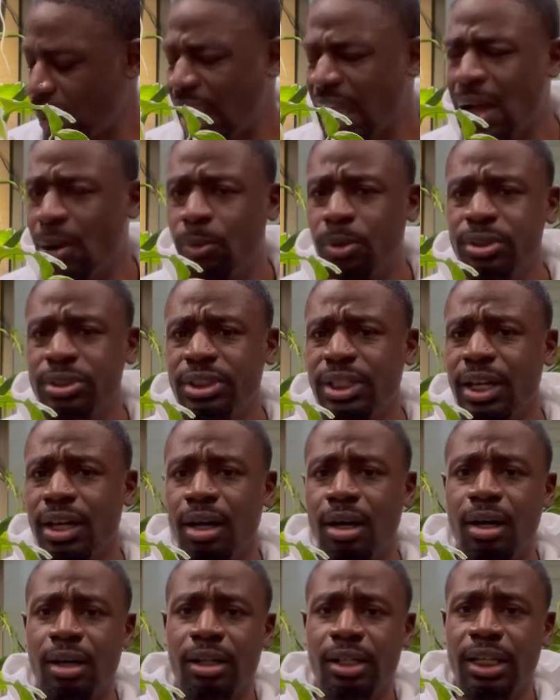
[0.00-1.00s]
I won't say
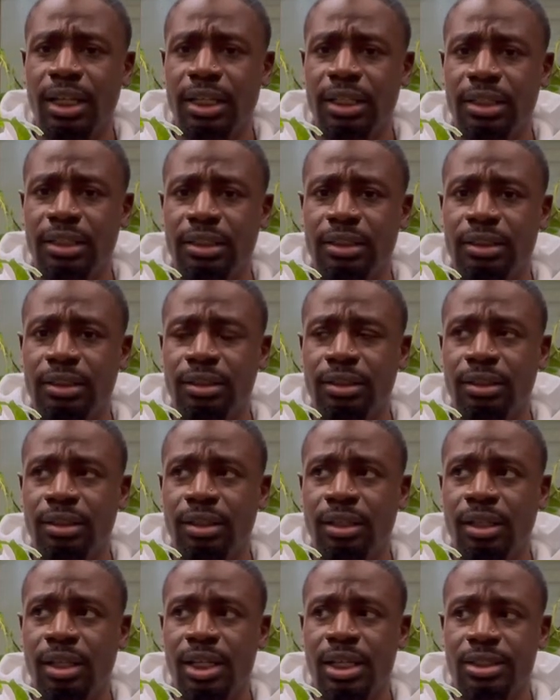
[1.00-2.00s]
all Leca
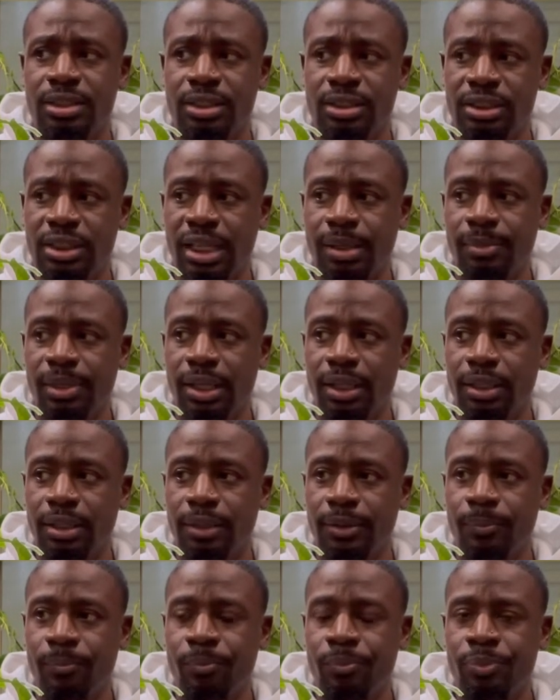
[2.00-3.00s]
is the same
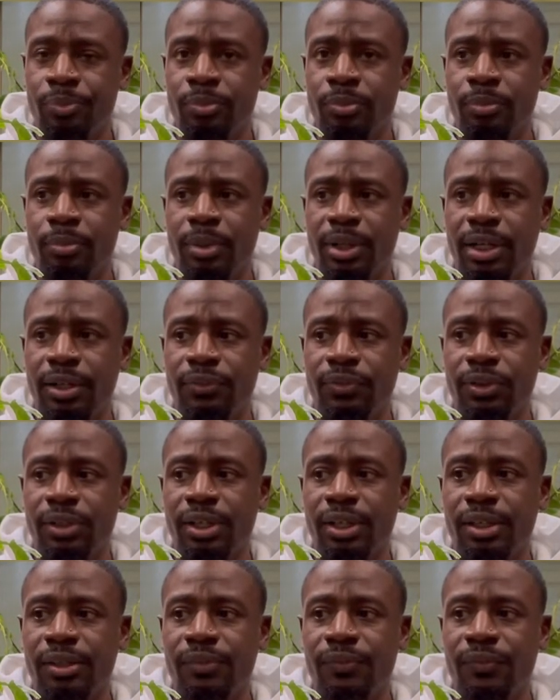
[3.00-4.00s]
Leca, but if you
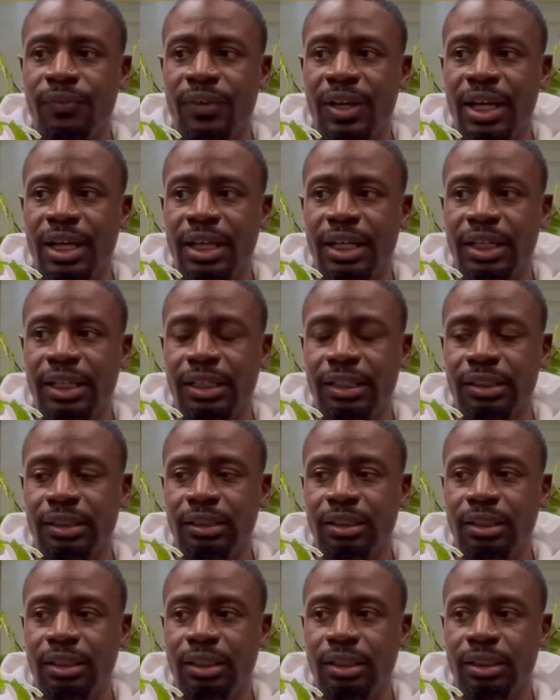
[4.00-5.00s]
can
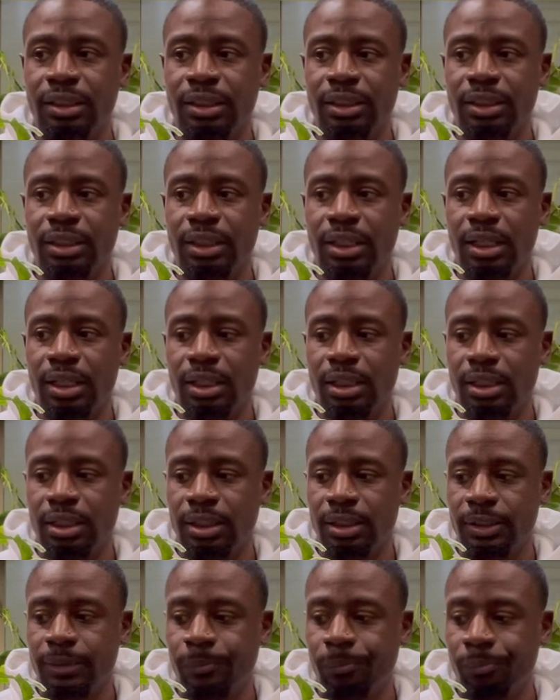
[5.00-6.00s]
find good,
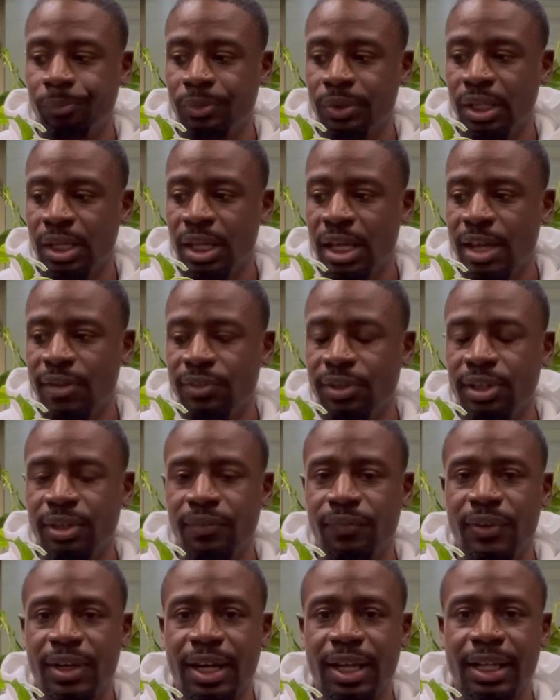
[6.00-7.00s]
if you can
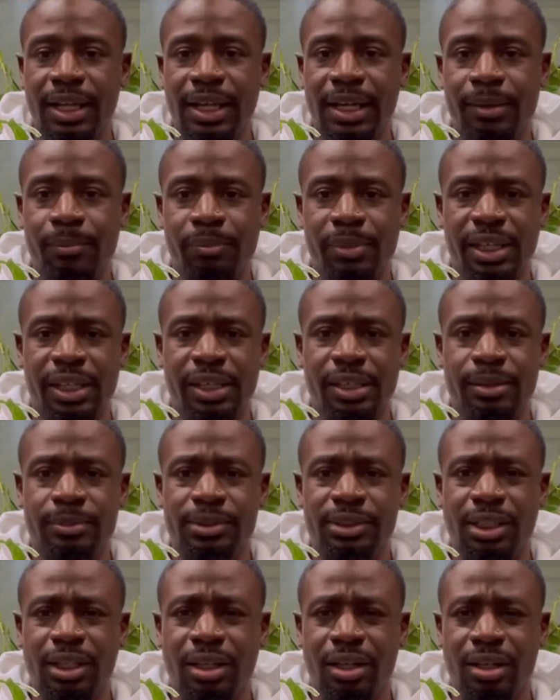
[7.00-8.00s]
find like medium
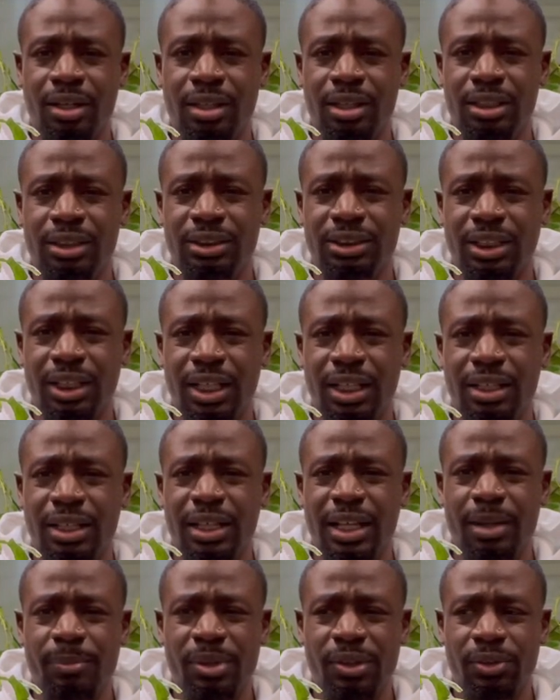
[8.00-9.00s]
to large Leca,
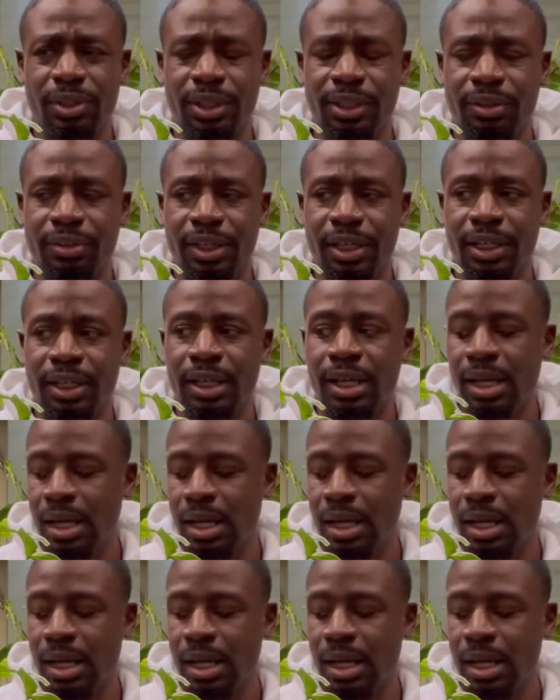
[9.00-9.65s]
that'd be really great.